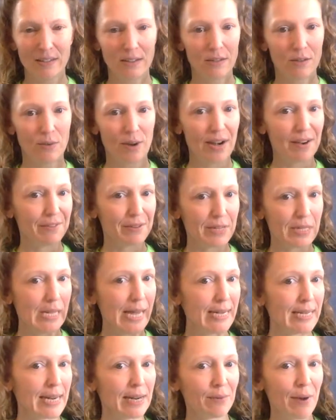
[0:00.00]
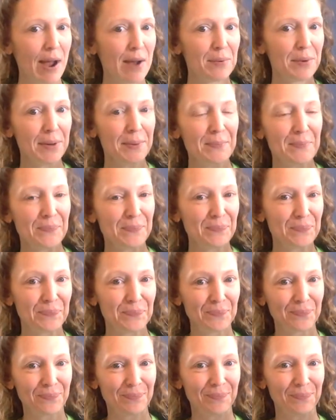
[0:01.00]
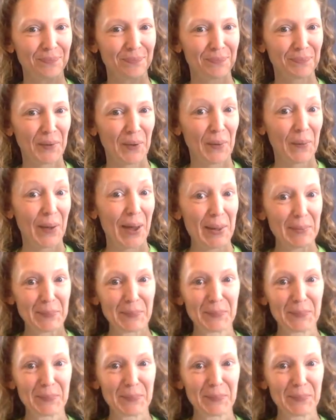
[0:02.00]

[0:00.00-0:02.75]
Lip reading: Ready for the lightning round? Okay.